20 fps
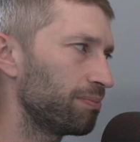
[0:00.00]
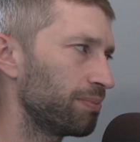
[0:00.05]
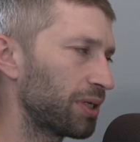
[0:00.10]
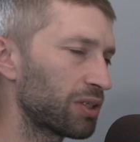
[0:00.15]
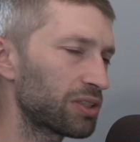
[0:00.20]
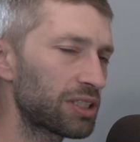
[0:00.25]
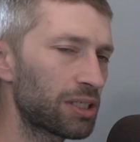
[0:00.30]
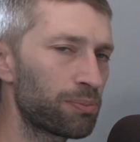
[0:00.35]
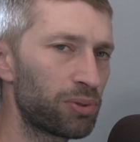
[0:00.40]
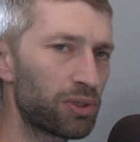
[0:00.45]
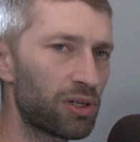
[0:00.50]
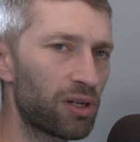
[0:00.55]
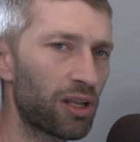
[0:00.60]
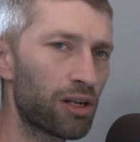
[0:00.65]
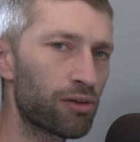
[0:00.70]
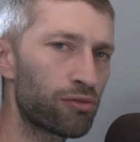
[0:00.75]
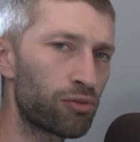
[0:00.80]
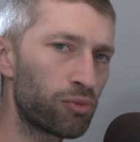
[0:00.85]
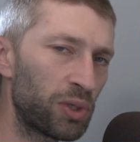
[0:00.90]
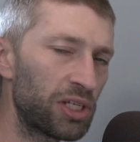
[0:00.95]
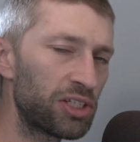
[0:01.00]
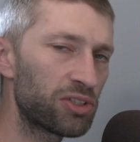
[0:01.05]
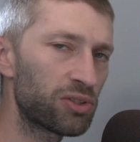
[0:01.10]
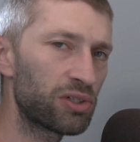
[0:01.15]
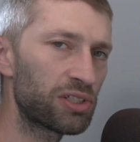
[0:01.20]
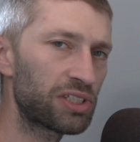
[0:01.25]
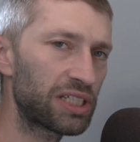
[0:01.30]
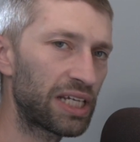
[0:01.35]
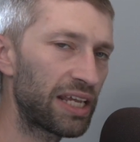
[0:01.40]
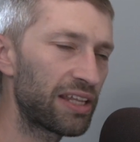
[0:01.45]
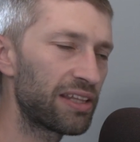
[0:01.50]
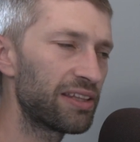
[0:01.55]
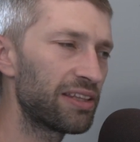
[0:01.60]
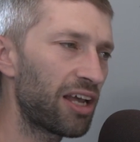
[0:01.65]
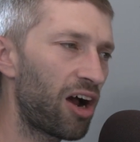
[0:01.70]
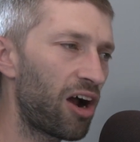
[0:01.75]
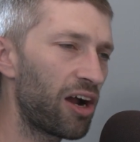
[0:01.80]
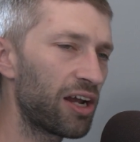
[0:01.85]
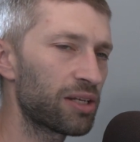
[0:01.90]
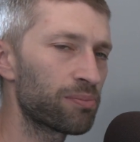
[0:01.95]
Because I put a lot of research in
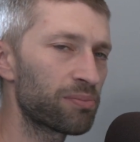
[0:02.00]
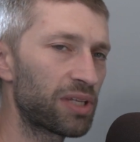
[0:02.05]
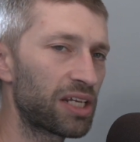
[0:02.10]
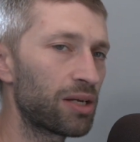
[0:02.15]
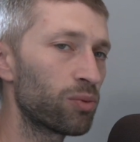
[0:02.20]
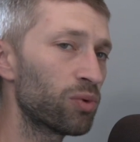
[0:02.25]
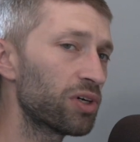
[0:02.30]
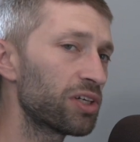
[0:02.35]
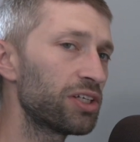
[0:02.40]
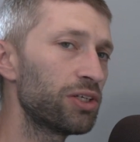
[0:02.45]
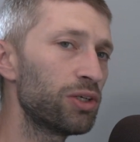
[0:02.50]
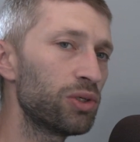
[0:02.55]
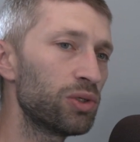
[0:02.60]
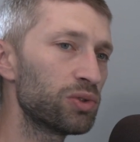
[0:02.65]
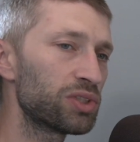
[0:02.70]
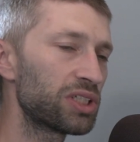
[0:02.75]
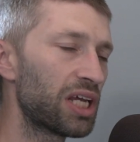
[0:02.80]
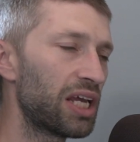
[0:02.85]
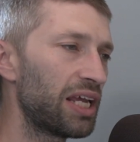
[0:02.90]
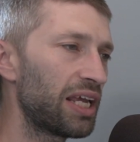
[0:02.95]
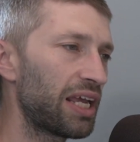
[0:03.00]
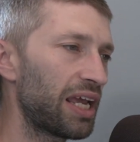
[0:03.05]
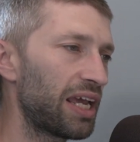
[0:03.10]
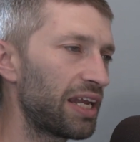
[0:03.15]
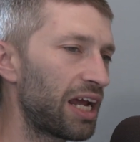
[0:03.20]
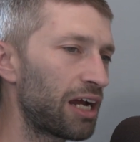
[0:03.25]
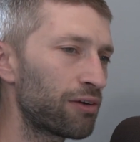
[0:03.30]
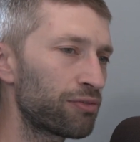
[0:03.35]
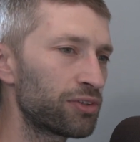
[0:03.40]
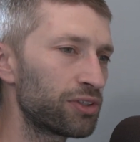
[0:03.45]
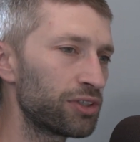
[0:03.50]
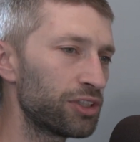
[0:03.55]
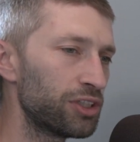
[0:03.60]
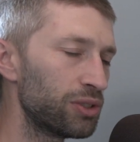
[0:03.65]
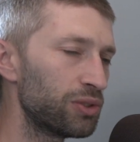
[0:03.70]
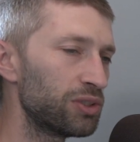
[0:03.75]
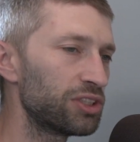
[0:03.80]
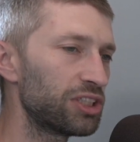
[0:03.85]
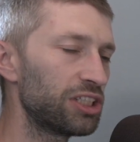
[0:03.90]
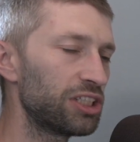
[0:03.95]
the item that I want to use, and after use